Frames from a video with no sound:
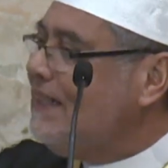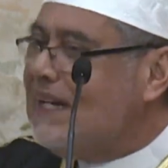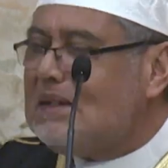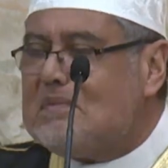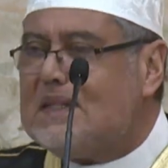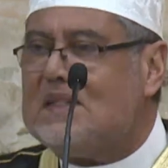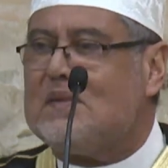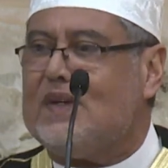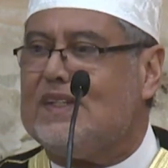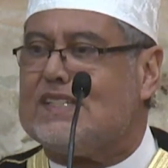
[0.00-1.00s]
Come, my
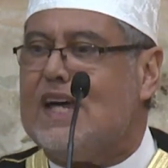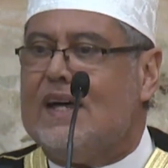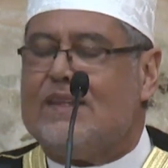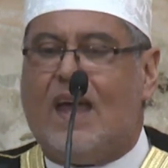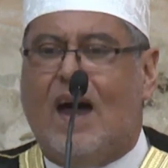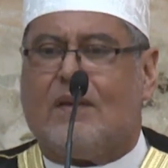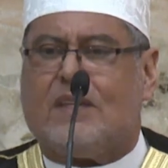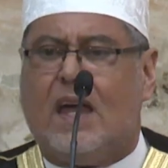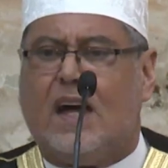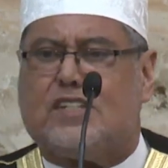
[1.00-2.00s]
dear brothers. They
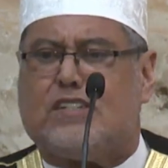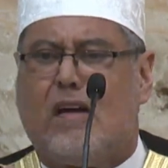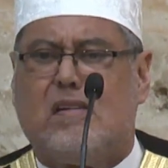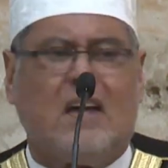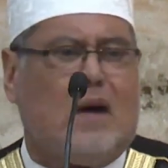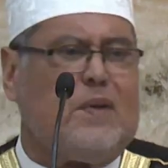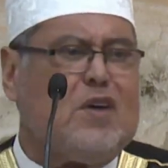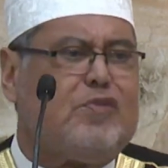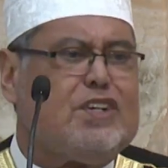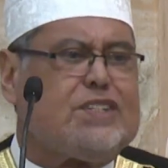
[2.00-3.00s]
are standing up
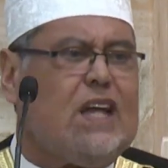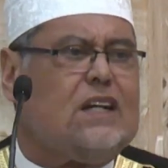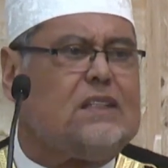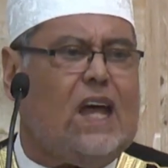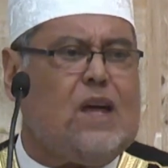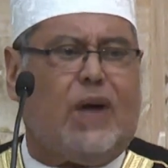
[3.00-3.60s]
every single day.